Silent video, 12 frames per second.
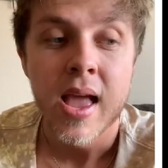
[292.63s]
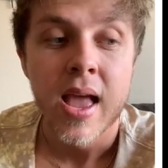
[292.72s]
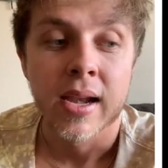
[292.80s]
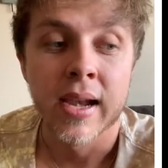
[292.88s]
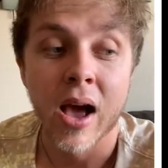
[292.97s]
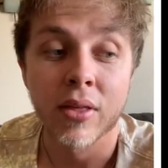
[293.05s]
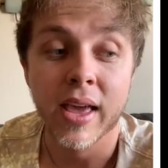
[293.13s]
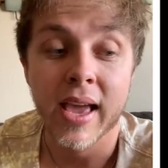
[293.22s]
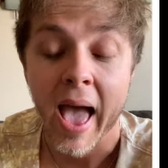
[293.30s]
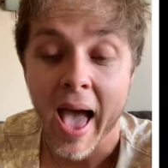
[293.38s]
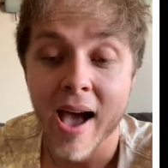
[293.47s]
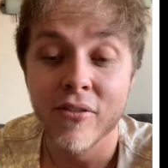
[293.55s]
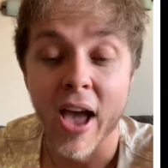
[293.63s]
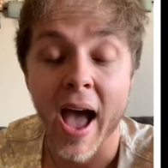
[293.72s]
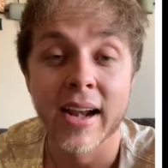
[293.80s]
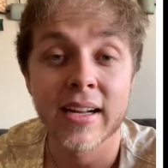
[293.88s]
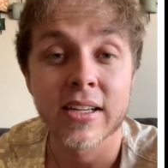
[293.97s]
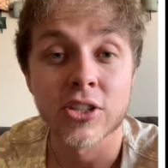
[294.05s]
Now they have
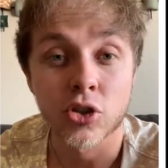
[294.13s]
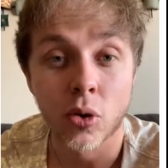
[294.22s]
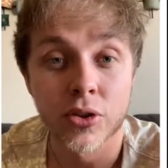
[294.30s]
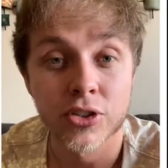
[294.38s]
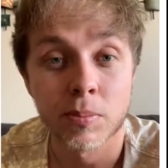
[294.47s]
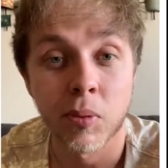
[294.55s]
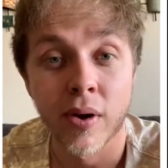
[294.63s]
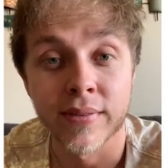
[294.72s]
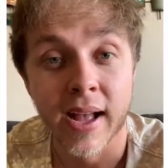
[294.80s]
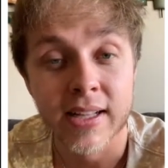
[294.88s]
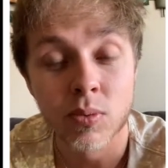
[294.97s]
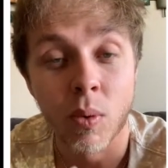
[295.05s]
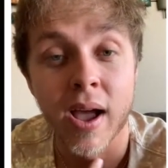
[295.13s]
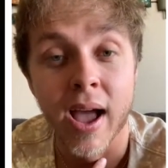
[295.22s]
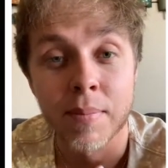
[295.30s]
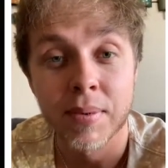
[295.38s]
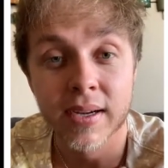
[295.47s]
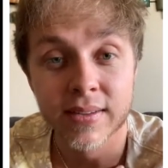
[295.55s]
added controller support, and that's why I
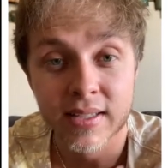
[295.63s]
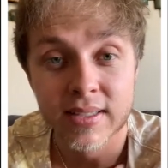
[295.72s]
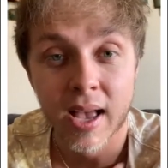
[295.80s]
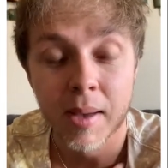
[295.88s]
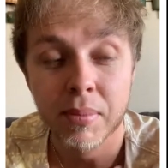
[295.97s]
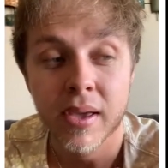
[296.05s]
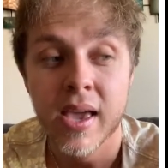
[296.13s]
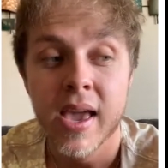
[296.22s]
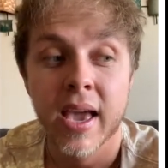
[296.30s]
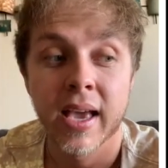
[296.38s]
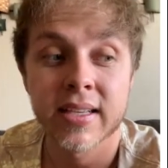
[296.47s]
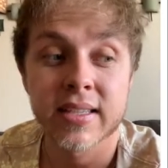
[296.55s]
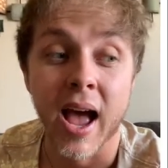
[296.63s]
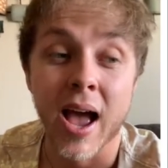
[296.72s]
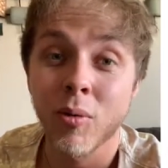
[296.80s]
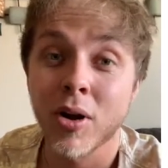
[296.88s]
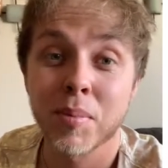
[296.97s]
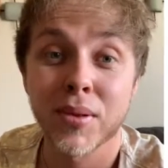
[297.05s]
picked this up, is I
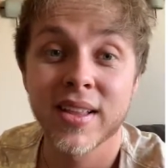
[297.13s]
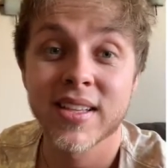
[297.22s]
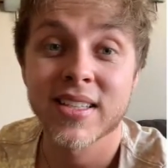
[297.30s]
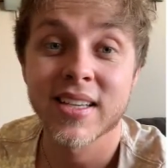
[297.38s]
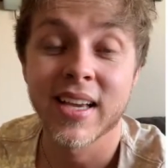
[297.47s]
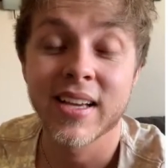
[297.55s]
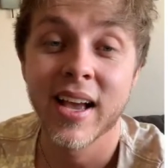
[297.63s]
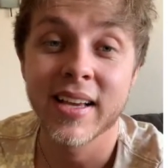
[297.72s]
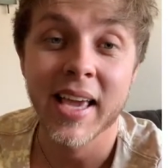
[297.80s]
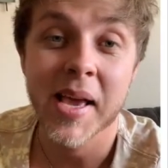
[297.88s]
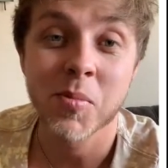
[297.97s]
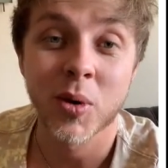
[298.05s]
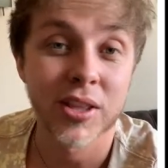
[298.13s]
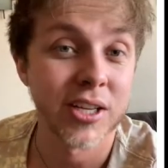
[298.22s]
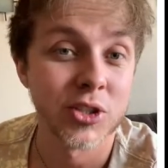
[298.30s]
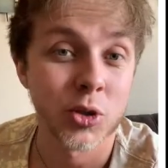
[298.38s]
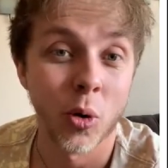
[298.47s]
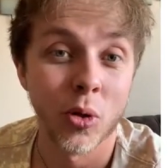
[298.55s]
want to play this game with
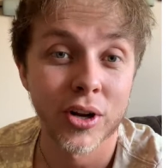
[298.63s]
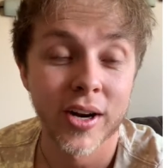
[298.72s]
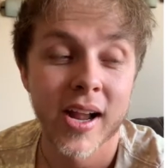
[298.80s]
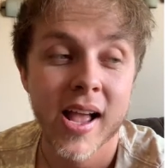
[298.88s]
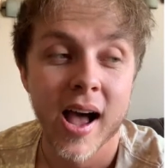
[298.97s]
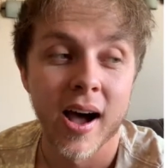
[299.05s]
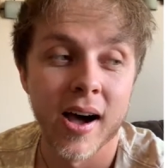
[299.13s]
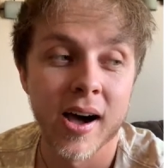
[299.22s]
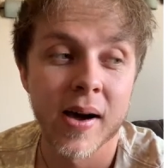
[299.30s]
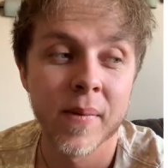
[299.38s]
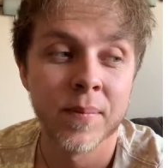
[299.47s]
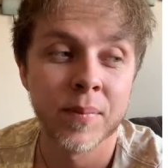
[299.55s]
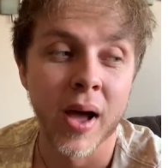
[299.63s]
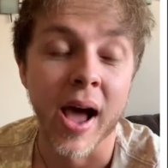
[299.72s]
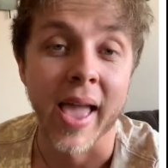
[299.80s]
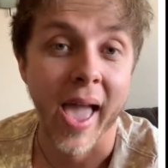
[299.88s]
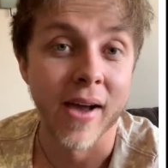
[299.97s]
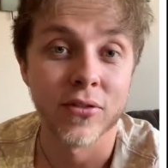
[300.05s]
controller, but I
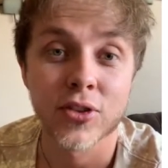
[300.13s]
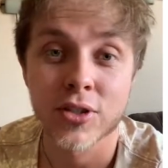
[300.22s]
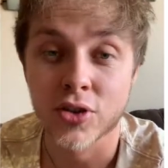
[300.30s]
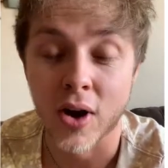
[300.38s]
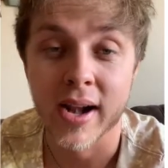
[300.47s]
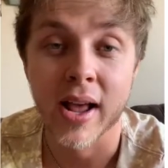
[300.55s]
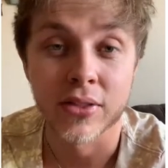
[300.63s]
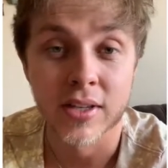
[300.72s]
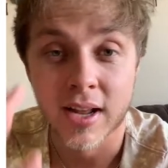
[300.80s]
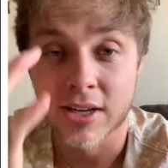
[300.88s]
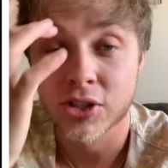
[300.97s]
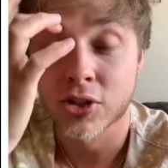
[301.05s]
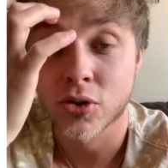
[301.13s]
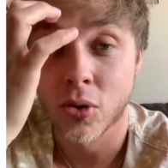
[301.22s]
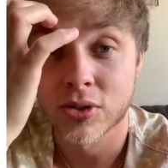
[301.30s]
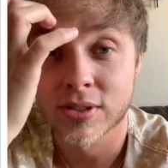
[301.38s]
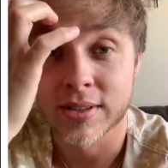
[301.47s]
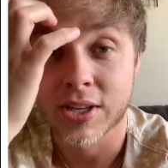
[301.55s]
have tried out the touch
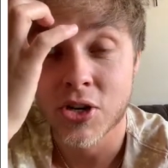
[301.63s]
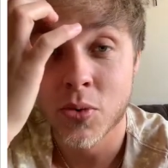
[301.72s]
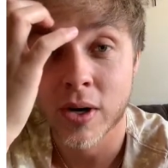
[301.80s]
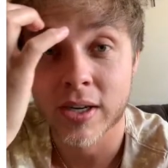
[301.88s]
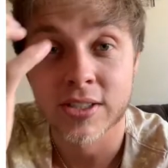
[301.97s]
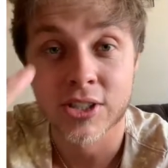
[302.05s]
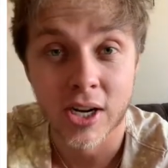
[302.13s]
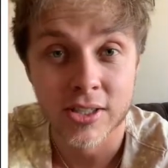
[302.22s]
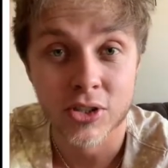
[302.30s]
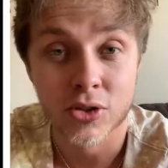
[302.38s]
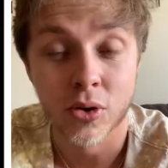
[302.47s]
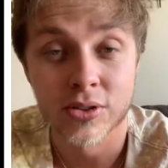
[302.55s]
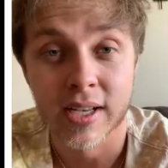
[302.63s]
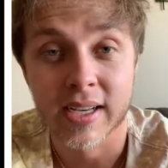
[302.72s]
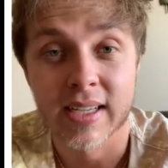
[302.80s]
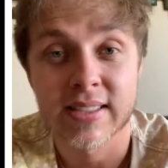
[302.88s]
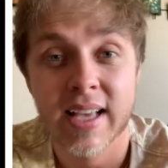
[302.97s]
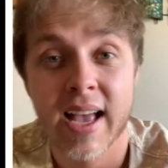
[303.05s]
controls, the newer touch controls like I
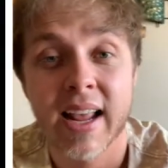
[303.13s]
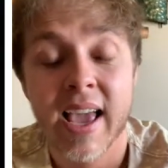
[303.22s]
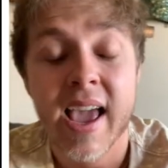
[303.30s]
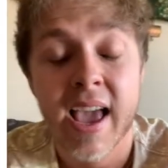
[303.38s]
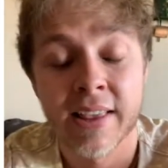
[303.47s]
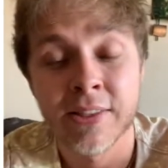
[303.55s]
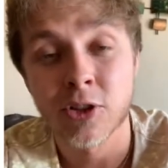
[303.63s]
said, and those